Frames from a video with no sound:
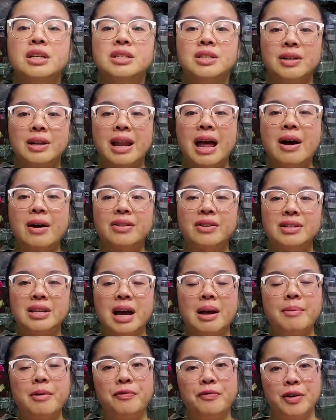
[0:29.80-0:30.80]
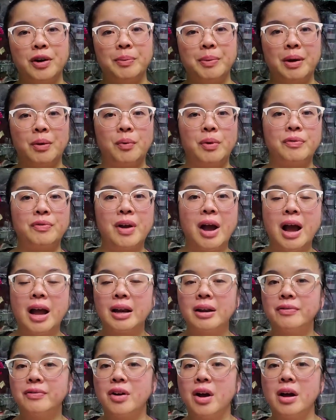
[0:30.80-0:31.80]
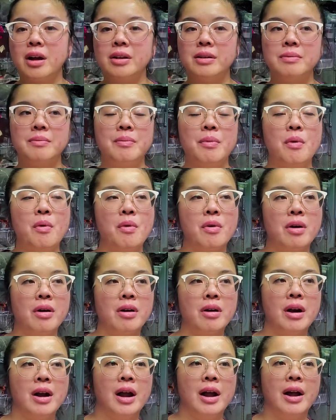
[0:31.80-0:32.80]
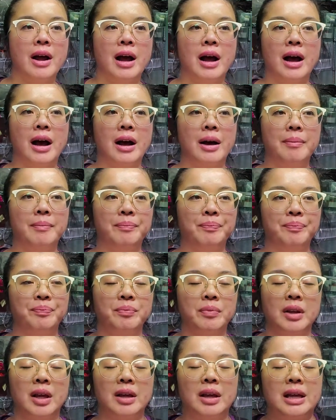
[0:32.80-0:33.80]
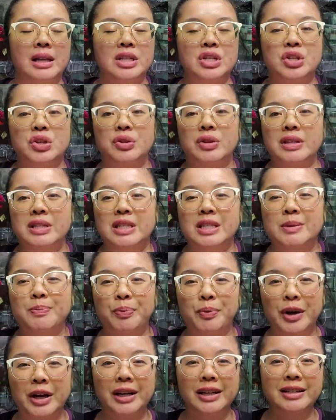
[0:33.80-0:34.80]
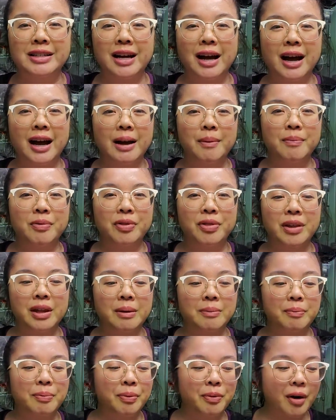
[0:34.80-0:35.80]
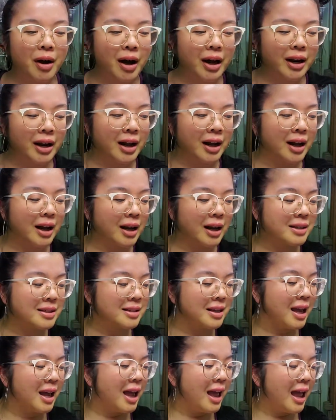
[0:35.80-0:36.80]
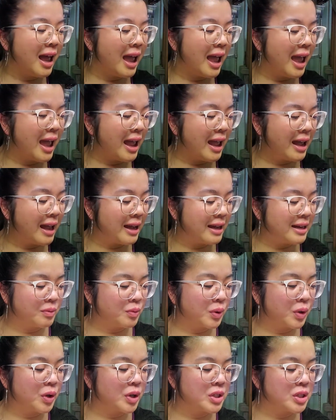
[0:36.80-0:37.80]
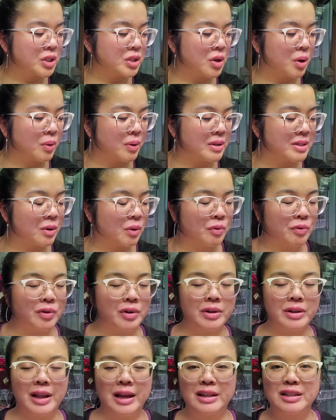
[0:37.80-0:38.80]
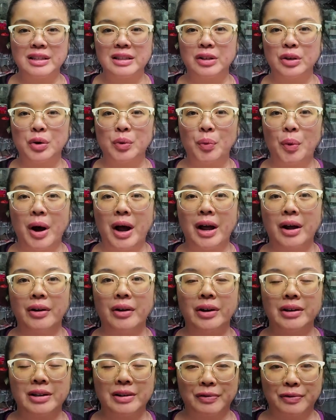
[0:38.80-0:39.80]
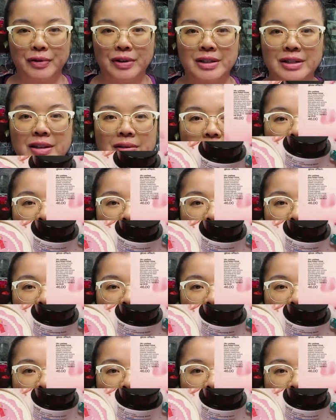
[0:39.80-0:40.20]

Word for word: So now at the time of filming, we've kind of gotten more um, into the springtime theme products, and we're going to notice over the next little while a difference in